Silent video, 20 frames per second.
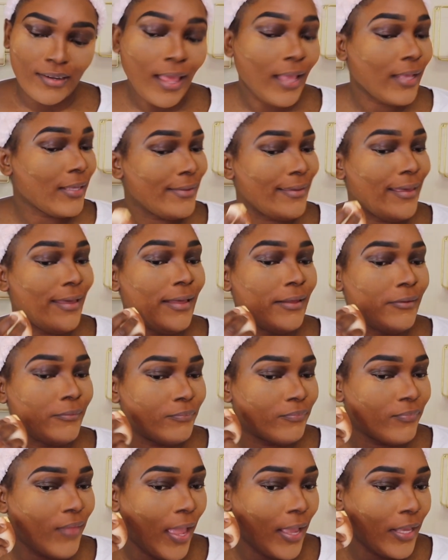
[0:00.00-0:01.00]
like, yeah,
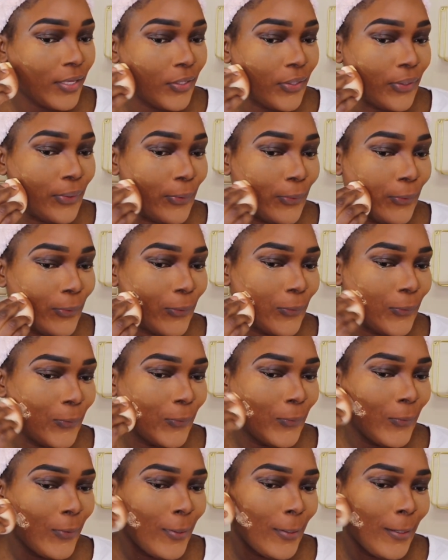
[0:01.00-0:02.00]
thank you.
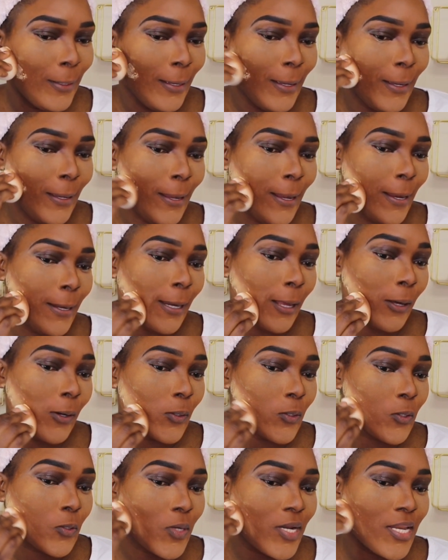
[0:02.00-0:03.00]
And I
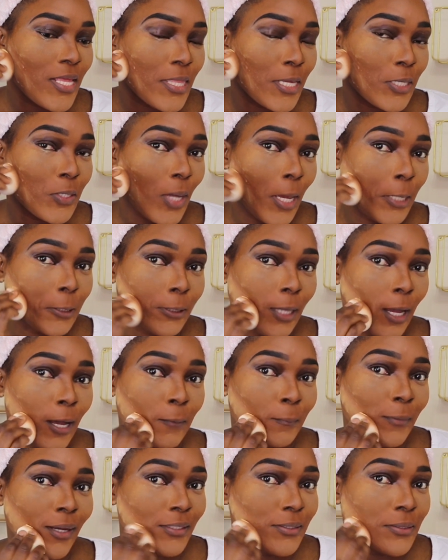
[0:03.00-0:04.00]
was ready there to ask,
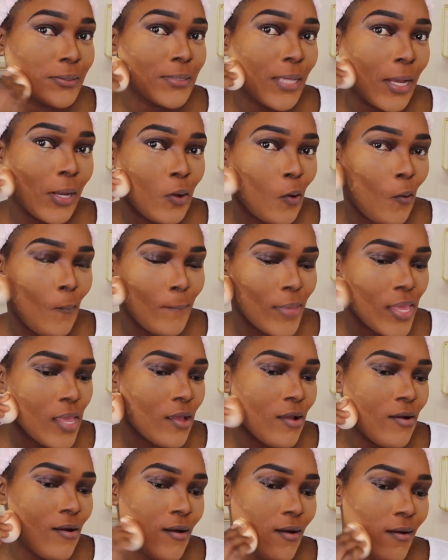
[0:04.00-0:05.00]
how much is that gonna be,
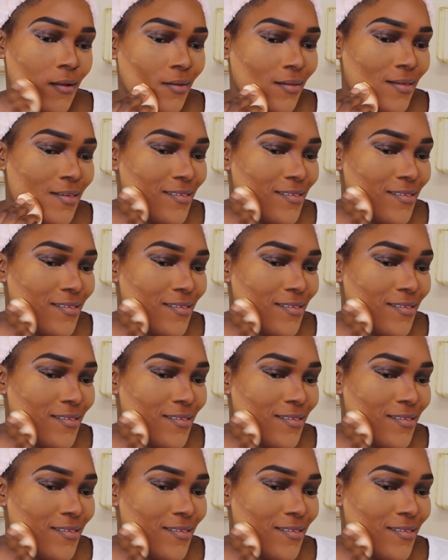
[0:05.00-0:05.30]
girl?